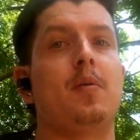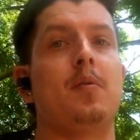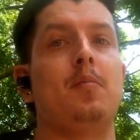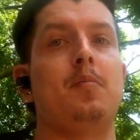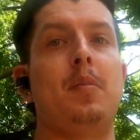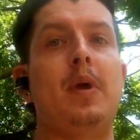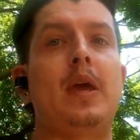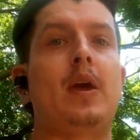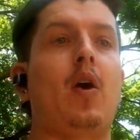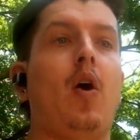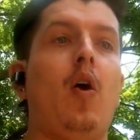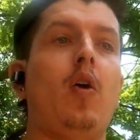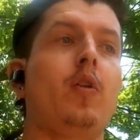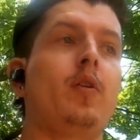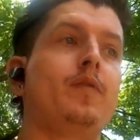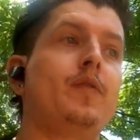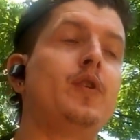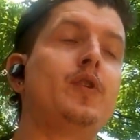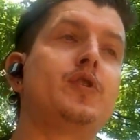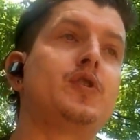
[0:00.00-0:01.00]
make all
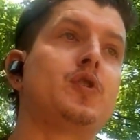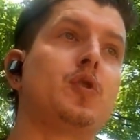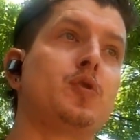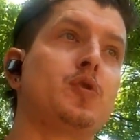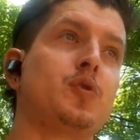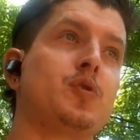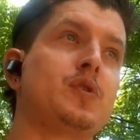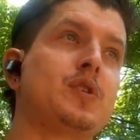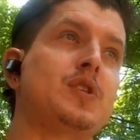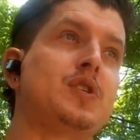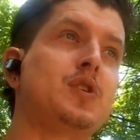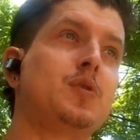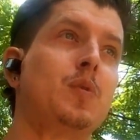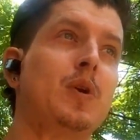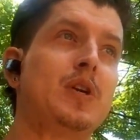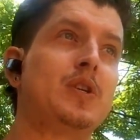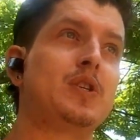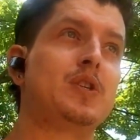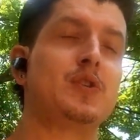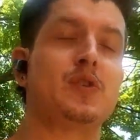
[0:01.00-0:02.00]
of your social
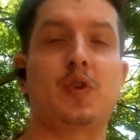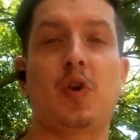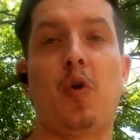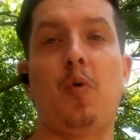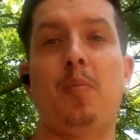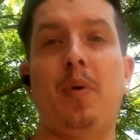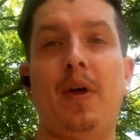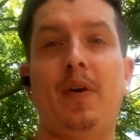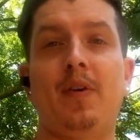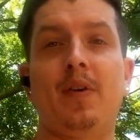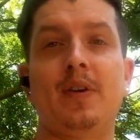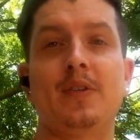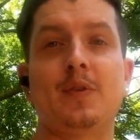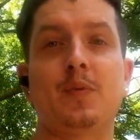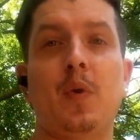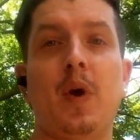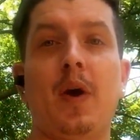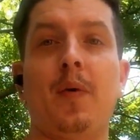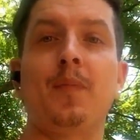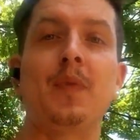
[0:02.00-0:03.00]
situations go better
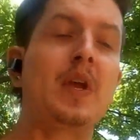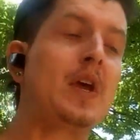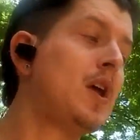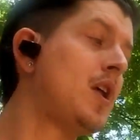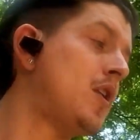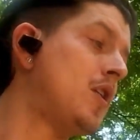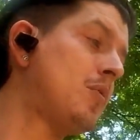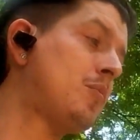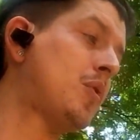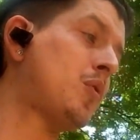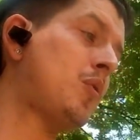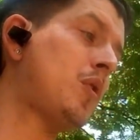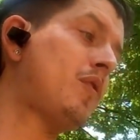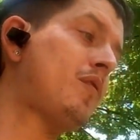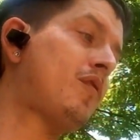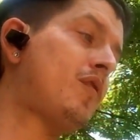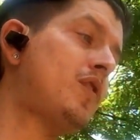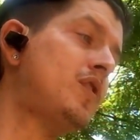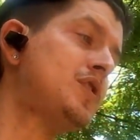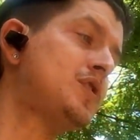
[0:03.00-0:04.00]
as well. Number one,
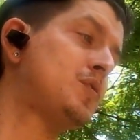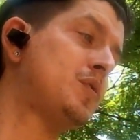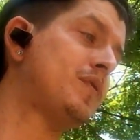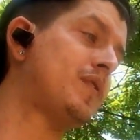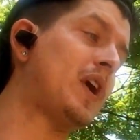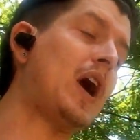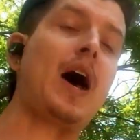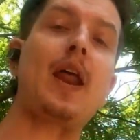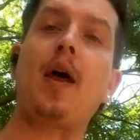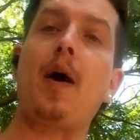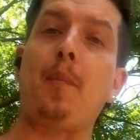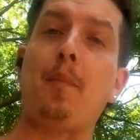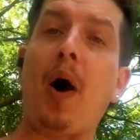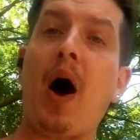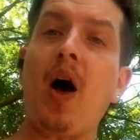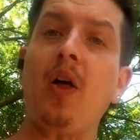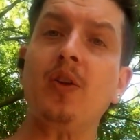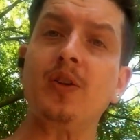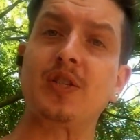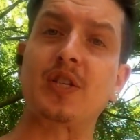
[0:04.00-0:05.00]
first, we've got
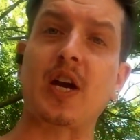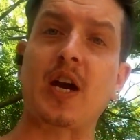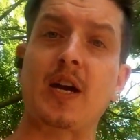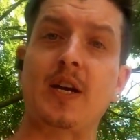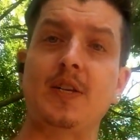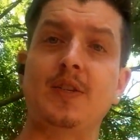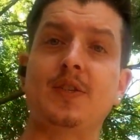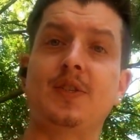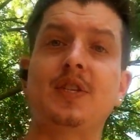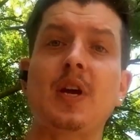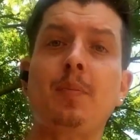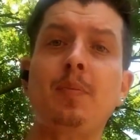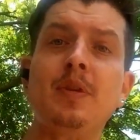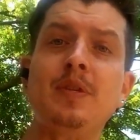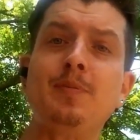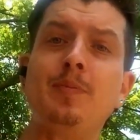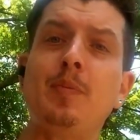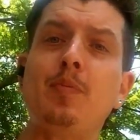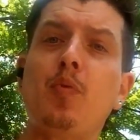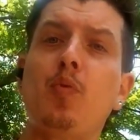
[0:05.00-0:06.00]
apologize.
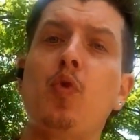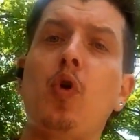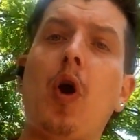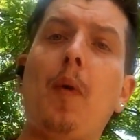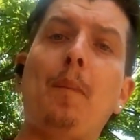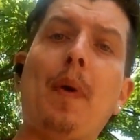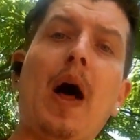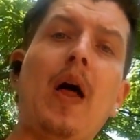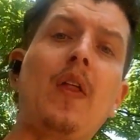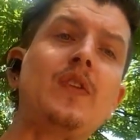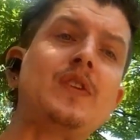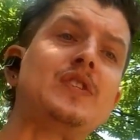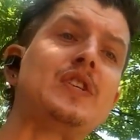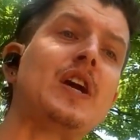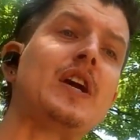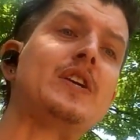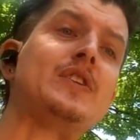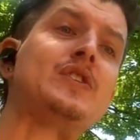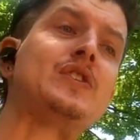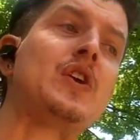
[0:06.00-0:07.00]
Japanese people will
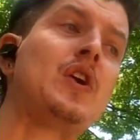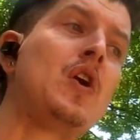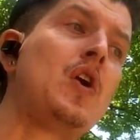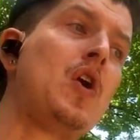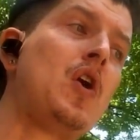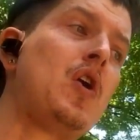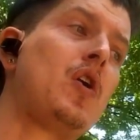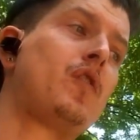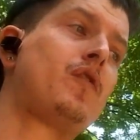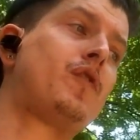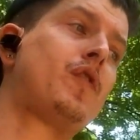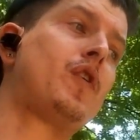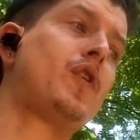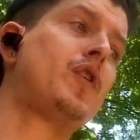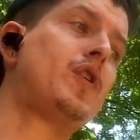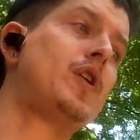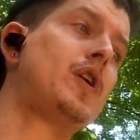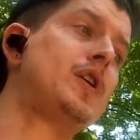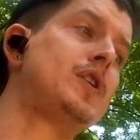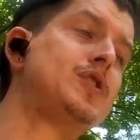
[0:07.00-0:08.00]
apologize
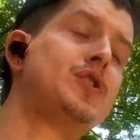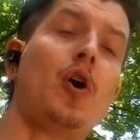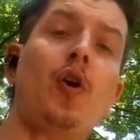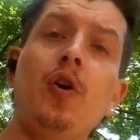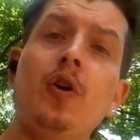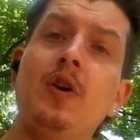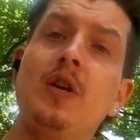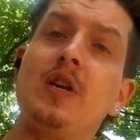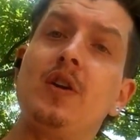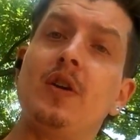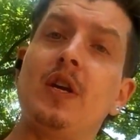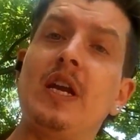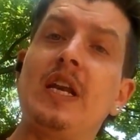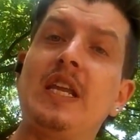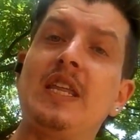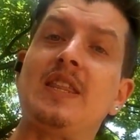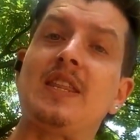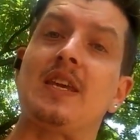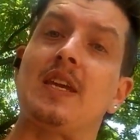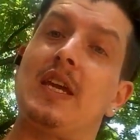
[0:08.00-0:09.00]
for darn near
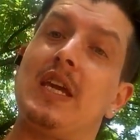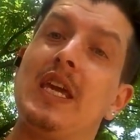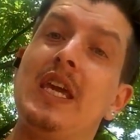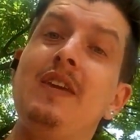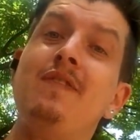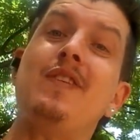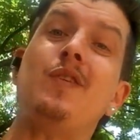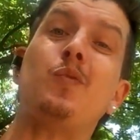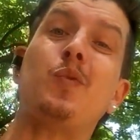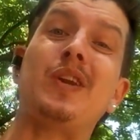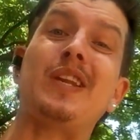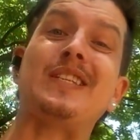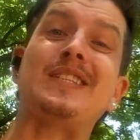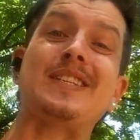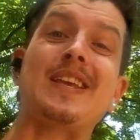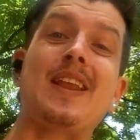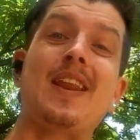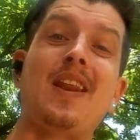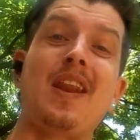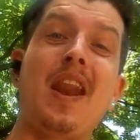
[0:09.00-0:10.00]
anything, even when
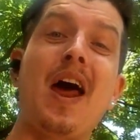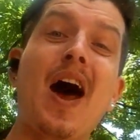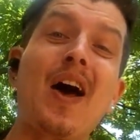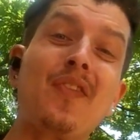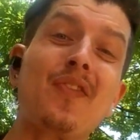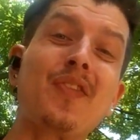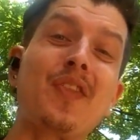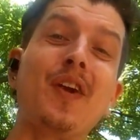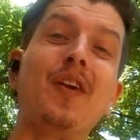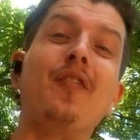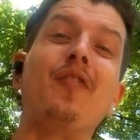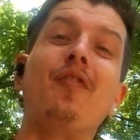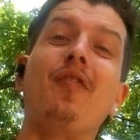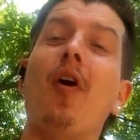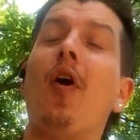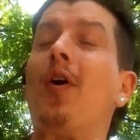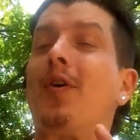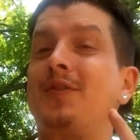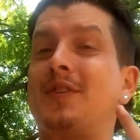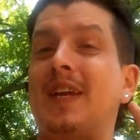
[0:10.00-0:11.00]
it's not their
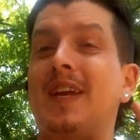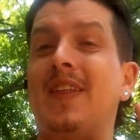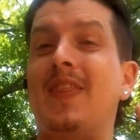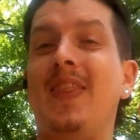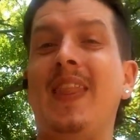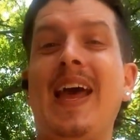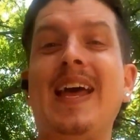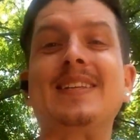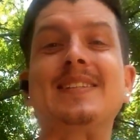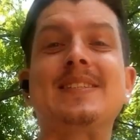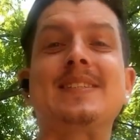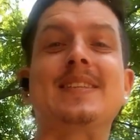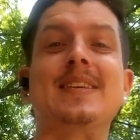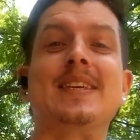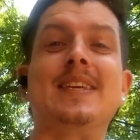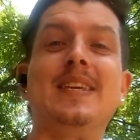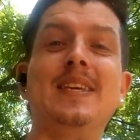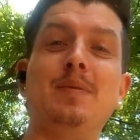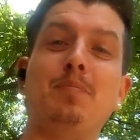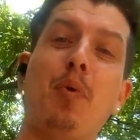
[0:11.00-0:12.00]
fault. And that's the
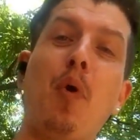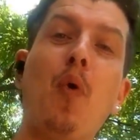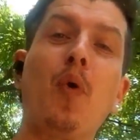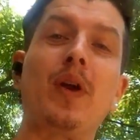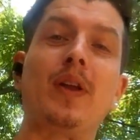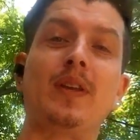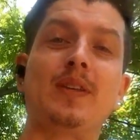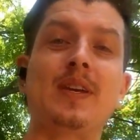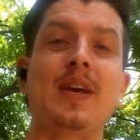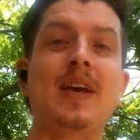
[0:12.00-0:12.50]
key point,